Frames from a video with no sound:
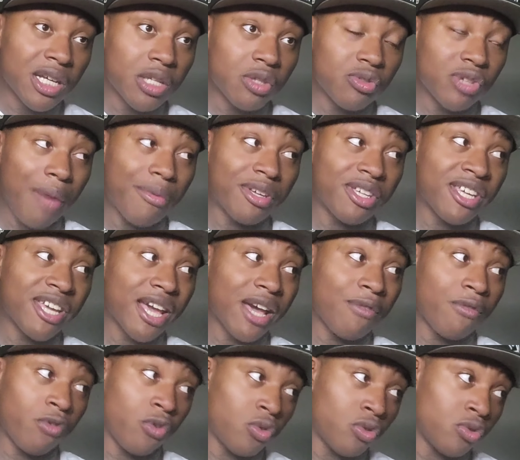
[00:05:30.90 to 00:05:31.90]
You got to be
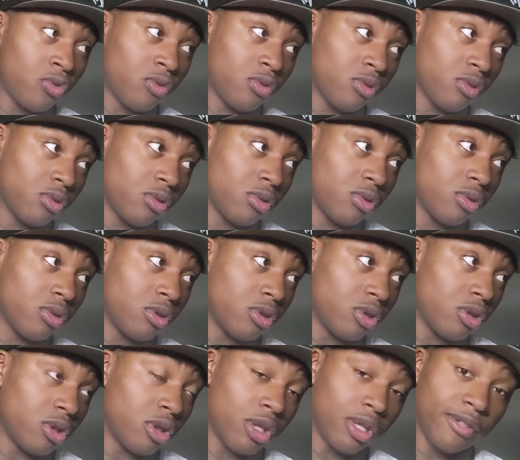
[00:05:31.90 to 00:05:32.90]
careful
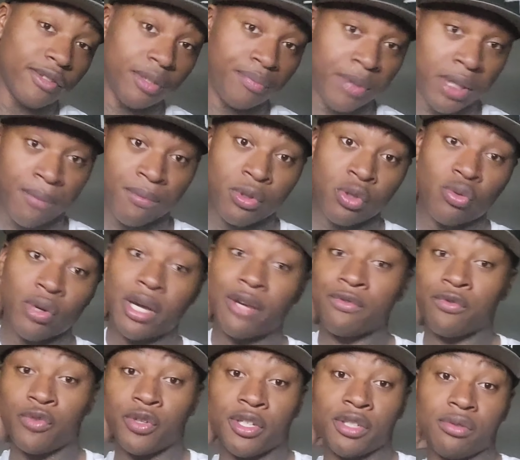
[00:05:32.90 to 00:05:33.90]
of the people you
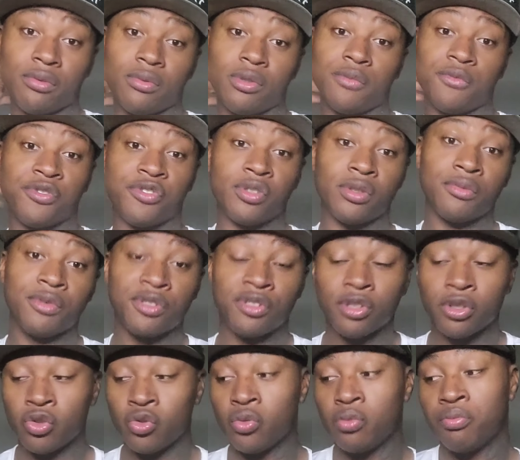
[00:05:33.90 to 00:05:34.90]
have with. You know I'm saying?
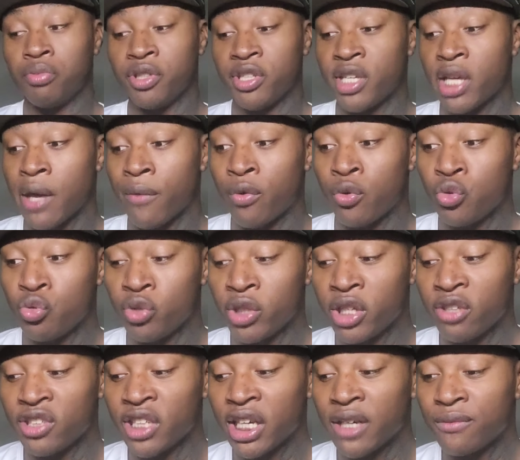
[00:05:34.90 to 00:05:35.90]
So be careful who you
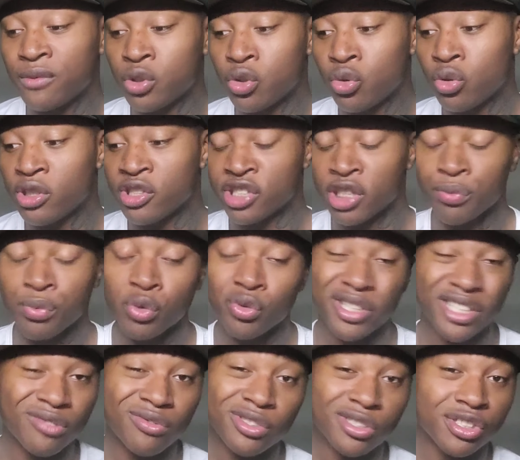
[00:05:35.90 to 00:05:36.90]
give love to because some people,
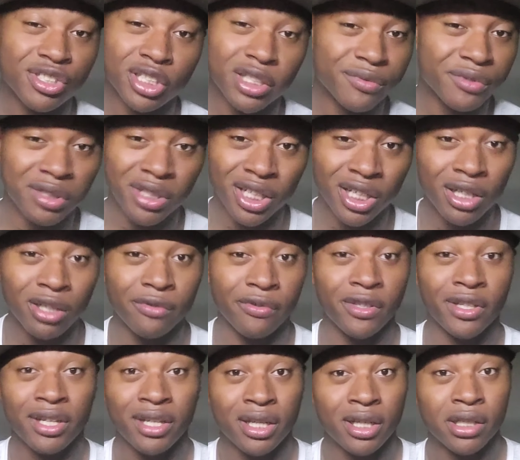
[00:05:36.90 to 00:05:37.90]
don't deserve your love.
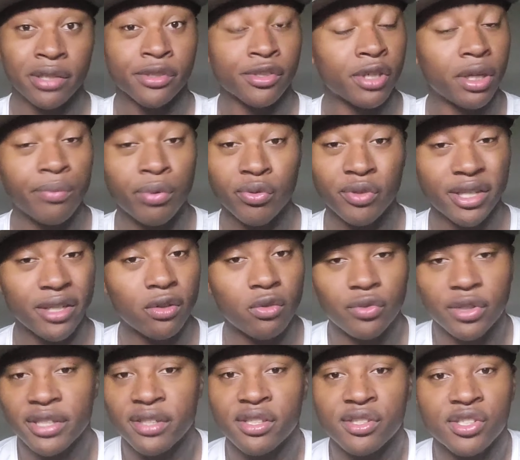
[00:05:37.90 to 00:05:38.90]
Certain people, don't
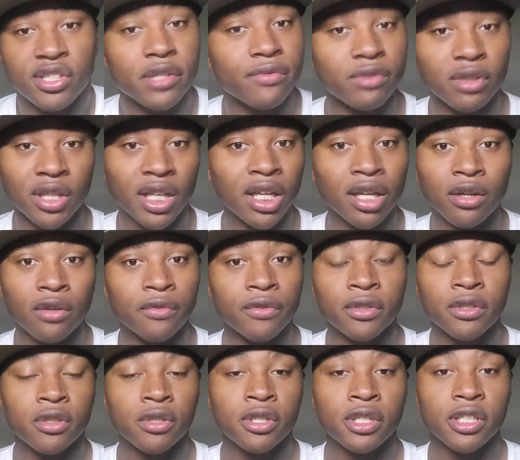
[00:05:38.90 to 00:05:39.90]
really deserve your love
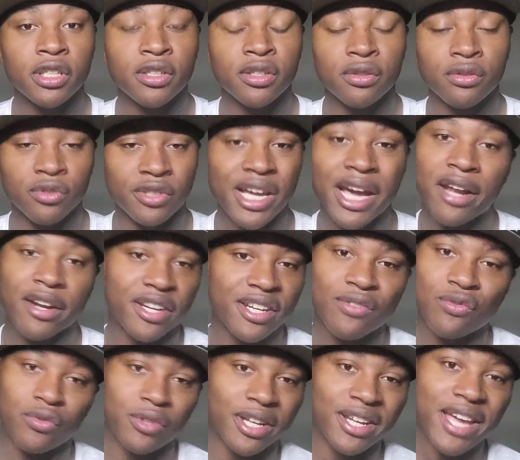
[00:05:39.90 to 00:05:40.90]
you gotta,
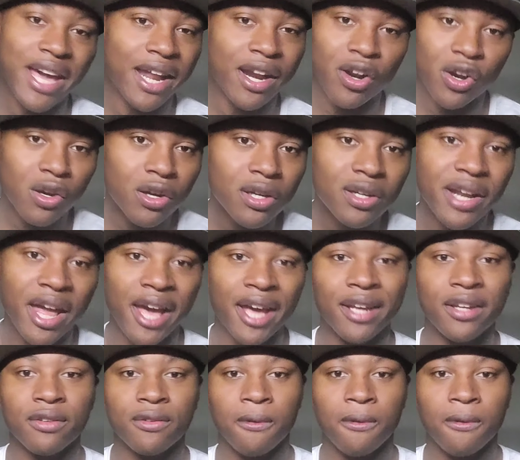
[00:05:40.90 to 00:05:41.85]
they gotta earn that.